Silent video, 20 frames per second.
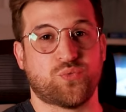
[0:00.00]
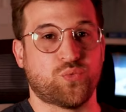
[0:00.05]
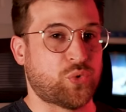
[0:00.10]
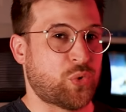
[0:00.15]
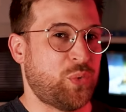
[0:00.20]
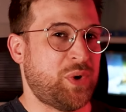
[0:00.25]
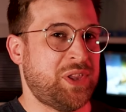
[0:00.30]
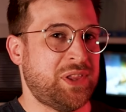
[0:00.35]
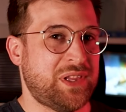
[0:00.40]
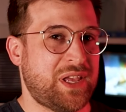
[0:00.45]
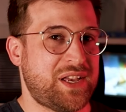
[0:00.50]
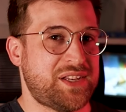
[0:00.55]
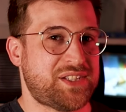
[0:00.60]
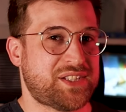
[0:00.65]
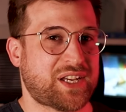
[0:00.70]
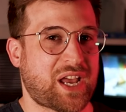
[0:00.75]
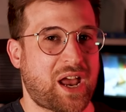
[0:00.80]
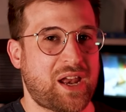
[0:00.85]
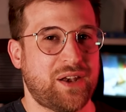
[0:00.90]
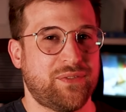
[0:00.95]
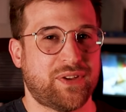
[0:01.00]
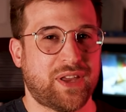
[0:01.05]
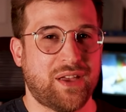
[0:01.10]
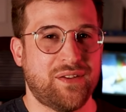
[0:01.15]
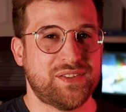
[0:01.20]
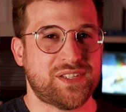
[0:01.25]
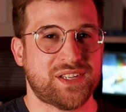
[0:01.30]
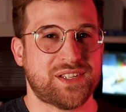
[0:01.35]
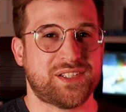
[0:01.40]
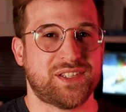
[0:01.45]
ruin lust kind of
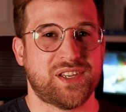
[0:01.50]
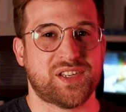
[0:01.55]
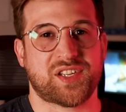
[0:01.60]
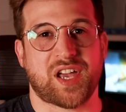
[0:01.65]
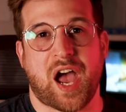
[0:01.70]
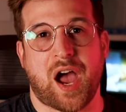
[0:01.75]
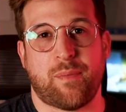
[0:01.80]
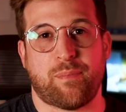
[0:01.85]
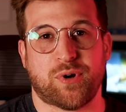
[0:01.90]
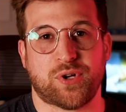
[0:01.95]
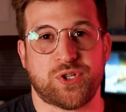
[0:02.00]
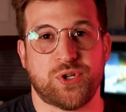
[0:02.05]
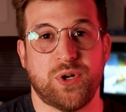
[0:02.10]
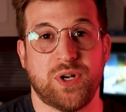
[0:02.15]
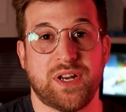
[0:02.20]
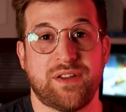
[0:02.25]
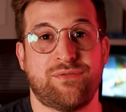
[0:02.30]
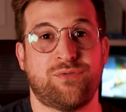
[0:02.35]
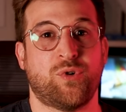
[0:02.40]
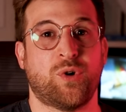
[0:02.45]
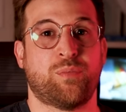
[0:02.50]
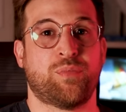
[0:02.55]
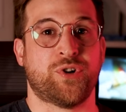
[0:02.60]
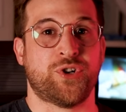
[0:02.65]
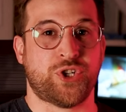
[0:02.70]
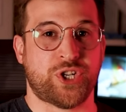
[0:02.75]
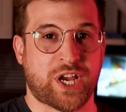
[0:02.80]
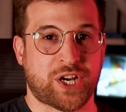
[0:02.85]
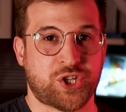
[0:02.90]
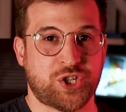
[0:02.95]
gives us this opportunity for
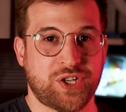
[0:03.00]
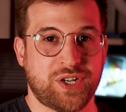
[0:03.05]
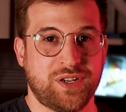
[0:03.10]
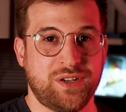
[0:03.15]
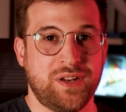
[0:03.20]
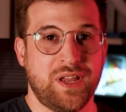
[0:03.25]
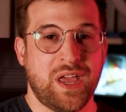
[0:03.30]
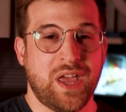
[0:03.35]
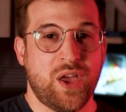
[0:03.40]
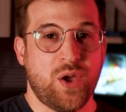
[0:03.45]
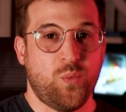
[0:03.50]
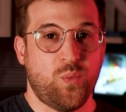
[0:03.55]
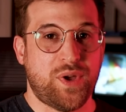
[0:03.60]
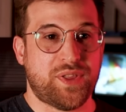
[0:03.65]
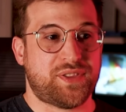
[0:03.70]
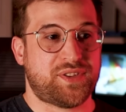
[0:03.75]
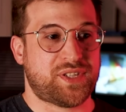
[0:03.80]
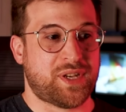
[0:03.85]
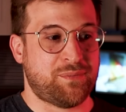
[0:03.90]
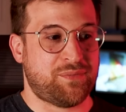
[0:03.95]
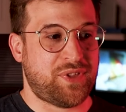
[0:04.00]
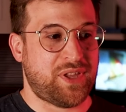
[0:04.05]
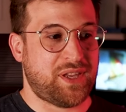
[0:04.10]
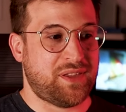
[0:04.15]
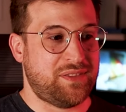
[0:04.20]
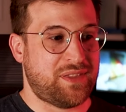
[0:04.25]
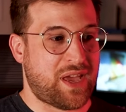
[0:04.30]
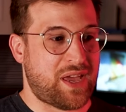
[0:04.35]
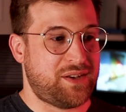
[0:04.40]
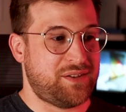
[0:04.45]
projection with
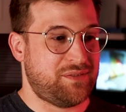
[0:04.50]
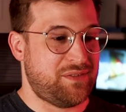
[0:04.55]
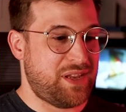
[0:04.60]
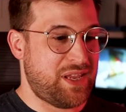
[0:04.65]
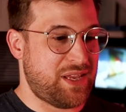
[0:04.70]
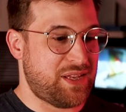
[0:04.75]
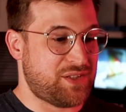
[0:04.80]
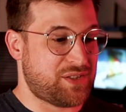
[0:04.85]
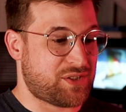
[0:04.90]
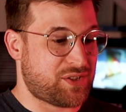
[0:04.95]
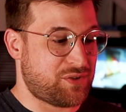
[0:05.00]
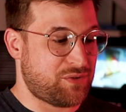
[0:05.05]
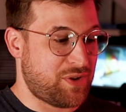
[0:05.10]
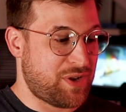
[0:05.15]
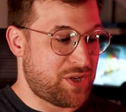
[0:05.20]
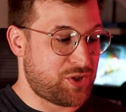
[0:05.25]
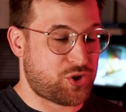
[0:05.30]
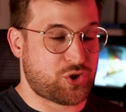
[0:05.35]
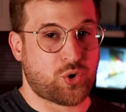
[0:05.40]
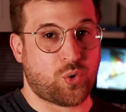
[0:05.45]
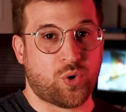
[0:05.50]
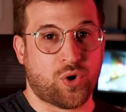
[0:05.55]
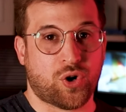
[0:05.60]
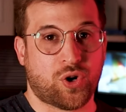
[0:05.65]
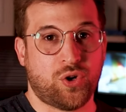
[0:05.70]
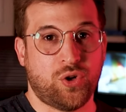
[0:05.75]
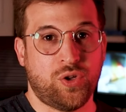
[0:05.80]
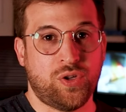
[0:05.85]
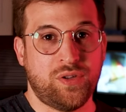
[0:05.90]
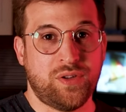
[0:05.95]
something that is
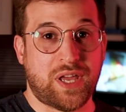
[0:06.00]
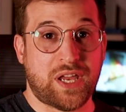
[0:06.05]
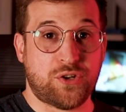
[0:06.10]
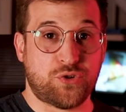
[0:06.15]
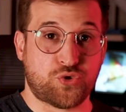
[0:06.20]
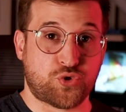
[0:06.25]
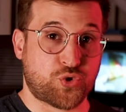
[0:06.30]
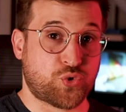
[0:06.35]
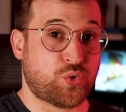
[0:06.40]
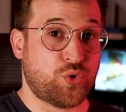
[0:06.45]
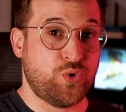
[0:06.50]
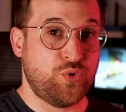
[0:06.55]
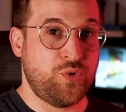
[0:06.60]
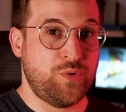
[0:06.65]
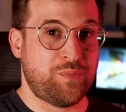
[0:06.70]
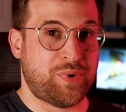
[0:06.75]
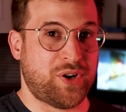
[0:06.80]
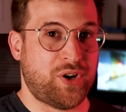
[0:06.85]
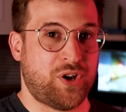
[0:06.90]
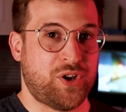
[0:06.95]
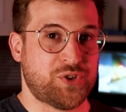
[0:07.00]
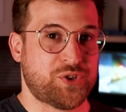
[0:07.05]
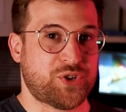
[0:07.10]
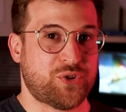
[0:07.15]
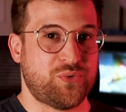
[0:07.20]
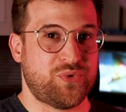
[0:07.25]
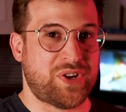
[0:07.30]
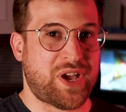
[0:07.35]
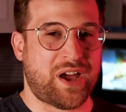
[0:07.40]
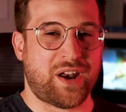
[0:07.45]
historical and true, but
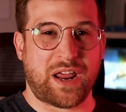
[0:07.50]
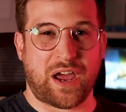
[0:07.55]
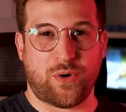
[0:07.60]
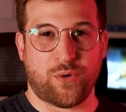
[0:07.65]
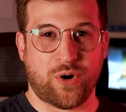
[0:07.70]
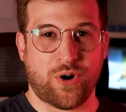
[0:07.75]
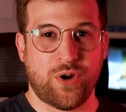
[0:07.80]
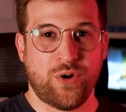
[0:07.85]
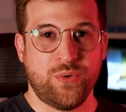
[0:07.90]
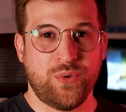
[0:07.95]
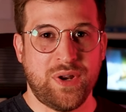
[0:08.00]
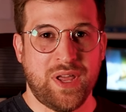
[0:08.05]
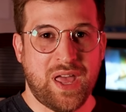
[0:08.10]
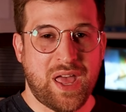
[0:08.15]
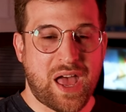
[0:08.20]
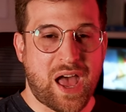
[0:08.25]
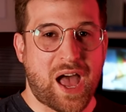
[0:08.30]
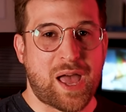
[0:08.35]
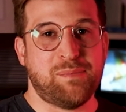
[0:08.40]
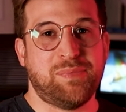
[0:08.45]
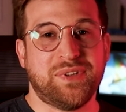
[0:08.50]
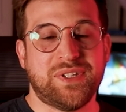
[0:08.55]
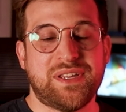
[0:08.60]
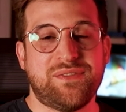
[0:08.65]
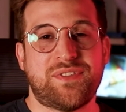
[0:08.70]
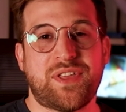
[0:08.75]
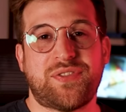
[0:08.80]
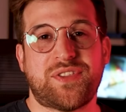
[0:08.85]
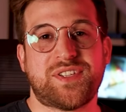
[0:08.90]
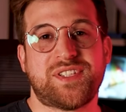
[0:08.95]
also not our own, I
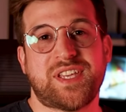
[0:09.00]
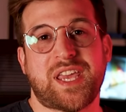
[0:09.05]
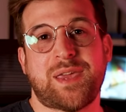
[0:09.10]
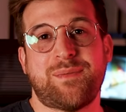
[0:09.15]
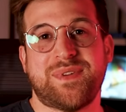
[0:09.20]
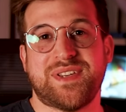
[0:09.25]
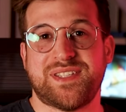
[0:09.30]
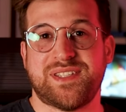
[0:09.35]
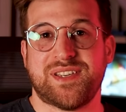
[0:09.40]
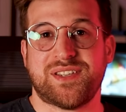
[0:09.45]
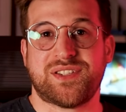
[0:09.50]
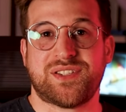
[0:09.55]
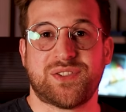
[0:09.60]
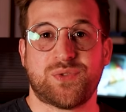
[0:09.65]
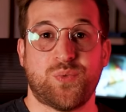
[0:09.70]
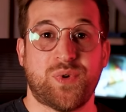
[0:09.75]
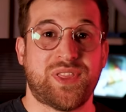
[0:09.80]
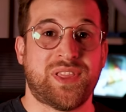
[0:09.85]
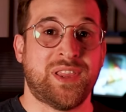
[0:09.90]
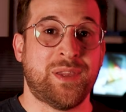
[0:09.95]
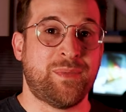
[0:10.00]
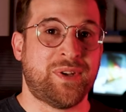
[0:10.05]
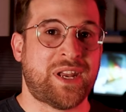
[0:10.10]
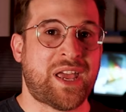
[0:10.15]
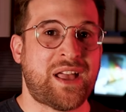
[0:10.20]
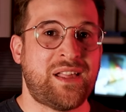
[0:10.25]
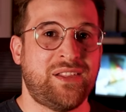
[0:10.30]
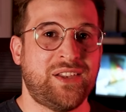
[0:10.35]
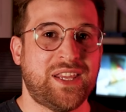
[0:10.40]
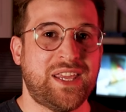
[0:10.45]
believe that the same exists with
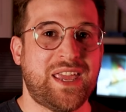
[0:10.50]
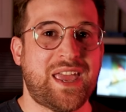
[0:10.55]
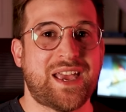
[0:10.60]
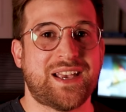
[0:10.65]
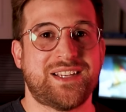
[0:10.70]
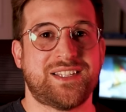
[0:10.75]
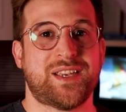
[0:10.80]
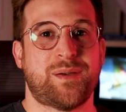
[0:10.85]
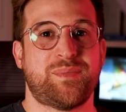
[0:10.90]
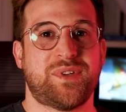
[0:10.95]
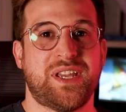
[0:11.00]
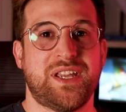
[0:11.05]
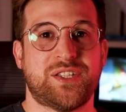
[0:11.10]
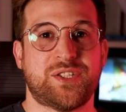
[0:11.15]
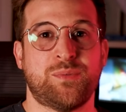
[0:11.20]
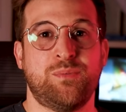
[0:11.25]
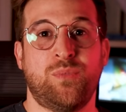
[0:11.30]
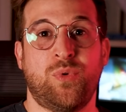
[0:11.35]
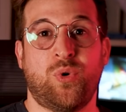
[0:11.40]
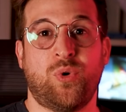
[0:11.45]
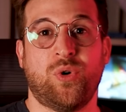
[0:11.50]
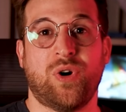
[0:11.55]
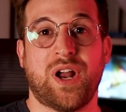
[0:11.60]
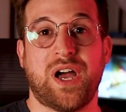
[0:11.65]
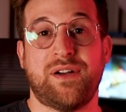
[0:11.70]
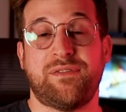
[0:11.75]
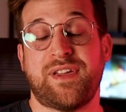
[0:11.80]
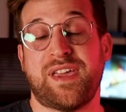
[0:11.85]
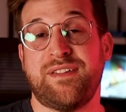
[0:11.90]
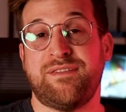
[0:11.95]
liminality, except it's more
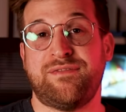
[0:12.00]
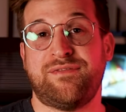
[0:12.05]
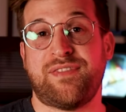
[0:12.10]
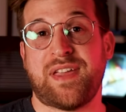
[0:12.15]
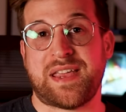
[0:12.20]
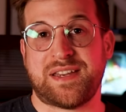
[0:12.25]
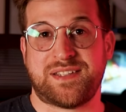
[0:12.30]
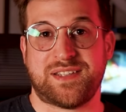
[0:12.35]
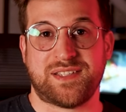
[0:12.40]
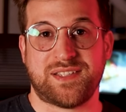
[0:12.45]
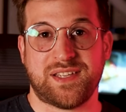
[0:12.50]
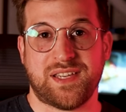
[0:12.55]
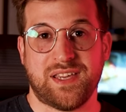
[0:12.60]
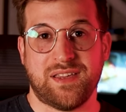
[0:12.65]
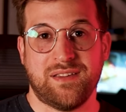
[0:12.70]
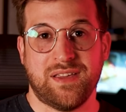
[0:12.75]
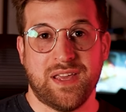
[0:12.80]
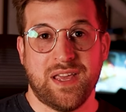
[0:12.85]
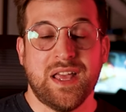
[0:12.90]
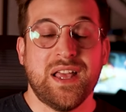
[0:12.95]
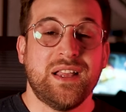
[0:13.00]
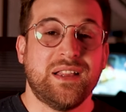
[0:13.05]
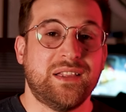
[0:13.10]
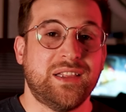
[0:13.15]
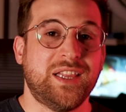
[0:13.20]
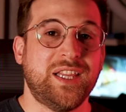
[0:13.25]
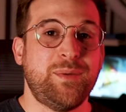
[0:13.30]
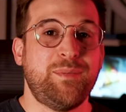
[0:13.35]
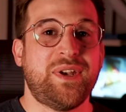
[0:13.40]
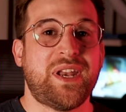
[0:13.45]
of a fantasy.
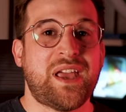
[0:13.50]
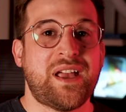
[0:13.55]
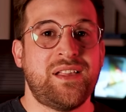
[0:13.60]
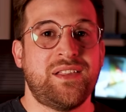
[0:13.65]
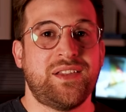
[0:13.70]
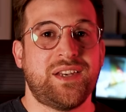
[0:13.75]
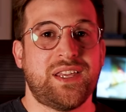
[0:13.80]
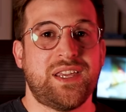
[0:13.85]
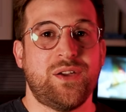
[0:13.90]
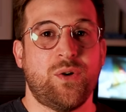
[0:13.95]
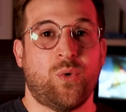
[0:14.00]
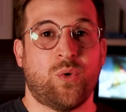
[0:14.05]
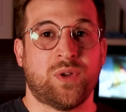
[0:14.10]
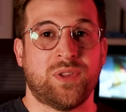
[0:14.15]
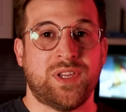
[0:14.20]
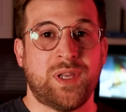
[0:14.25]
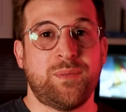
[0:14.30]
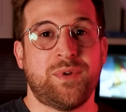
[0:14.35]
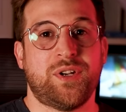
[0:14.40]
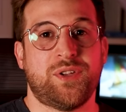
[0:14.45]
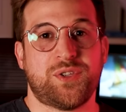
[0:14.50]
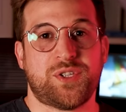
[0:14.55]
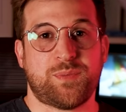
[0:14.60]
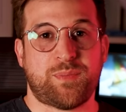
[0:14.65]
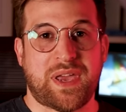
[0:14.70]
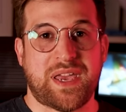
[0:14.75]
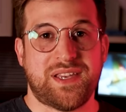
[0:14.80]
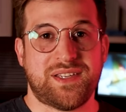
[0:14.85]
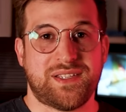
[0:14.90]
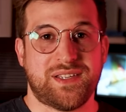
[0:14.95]
Liminality or liminal
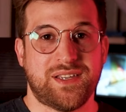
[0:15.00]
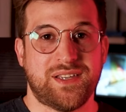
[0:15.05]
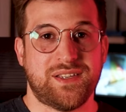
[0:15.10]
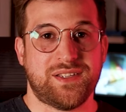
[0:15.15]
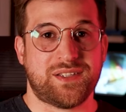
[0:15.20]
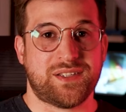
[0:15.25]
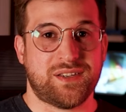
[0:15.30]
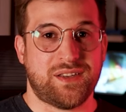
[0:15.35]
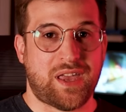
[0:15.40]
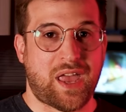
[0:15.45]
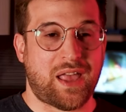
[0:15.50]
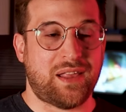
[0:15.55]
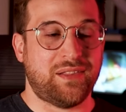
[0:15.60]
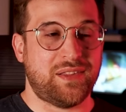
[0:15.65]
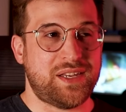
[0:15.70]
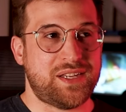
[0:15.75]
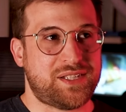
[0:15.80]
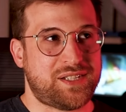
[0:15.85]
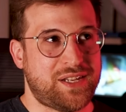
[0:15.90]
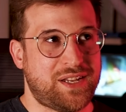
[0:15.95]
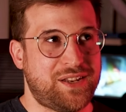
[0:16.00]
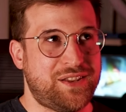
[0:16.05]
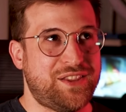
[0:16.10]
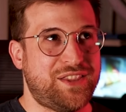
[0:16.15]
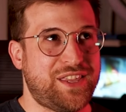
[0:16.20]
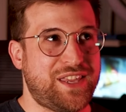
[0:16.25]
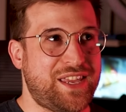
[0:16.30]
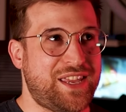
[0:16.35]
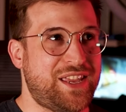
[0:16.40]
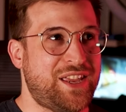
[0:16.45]
spaces, at least in
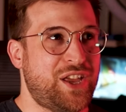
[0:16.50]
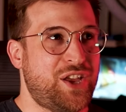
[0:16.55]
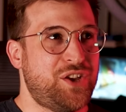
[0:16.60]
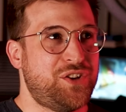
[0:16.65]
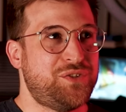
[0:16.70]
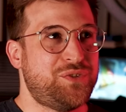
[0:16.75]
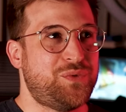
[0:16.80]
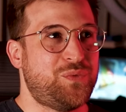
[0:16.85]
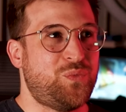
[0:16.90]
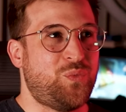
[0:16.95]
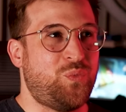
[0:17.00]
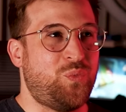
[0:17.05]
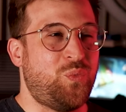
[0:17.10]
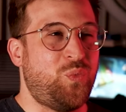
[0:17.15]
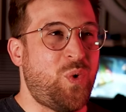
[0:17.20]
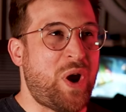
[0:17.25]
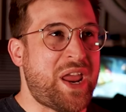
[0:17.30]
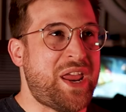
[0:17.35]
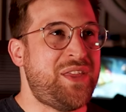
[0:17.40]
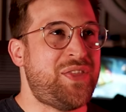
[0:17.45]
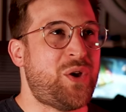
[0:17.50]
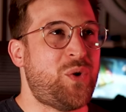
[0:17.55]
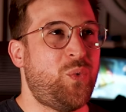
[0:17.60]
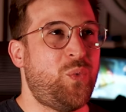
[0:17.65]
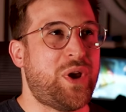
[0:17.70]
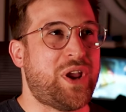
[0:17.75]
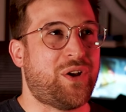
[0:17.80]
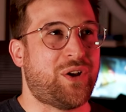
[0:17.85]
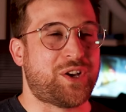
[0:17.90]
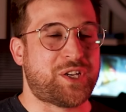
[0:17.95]
the way that
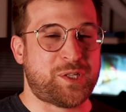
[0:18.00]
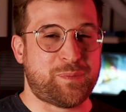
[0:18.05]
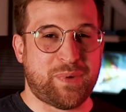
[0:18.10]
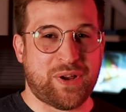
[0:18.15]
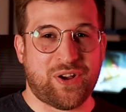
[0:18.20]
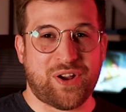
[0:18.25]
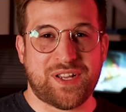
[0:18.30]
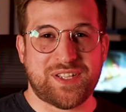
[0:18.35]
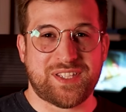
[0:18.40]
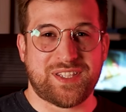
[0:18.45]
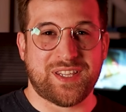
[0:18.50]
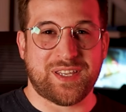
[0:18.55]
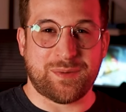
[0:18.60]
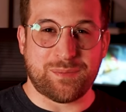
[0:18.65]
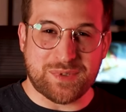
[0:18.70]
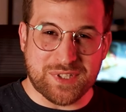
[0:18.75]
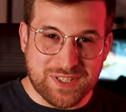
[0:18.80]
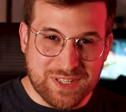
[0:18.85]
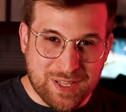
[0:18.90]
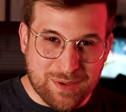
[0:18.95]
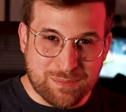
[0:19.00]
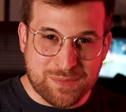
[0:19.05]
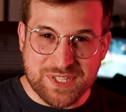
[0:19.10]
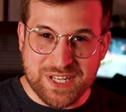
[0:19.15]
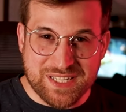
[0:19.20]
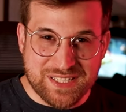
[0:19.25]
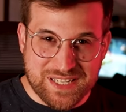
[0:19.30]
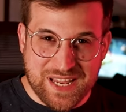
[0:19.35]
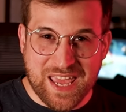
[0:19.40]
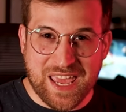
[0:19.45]
we're experiencing them
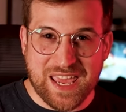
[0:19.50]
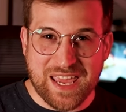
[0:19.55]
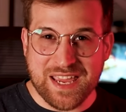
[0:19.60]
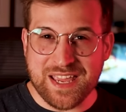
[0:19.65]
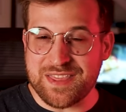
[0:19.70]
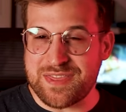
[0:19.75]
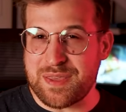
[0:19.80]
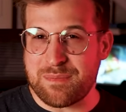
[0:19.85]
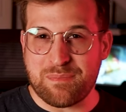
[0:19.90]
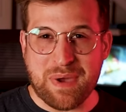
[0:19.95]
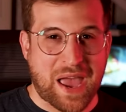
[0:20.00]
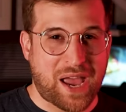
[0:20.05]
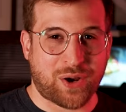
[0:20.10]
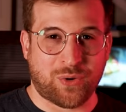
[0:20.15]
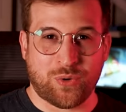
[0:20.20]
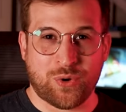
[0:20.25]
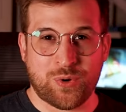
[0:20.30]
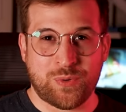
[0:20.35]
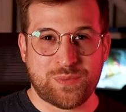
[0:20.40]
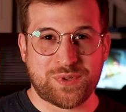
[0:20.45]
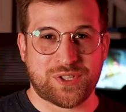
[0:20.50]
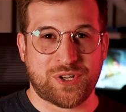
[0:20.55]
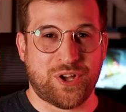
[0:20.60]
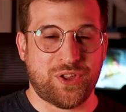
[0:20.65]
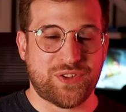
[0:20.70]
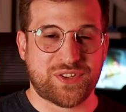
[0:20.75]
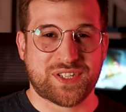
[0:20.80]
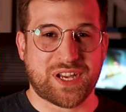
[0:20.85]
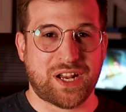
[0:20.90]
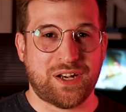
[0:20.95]
today in the back rooms and all
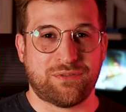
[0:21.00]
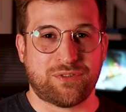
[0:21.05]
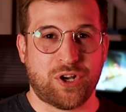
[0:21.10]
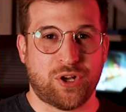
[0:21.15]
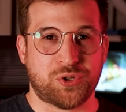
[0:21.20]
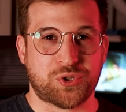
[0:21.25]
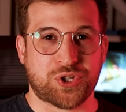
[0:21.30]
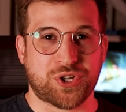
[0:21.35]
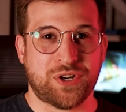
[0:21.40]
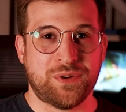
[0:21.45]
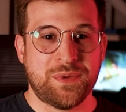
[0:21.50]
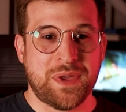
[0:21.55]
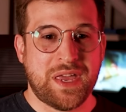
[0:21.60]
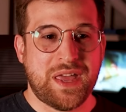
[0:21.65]
this kind of culture,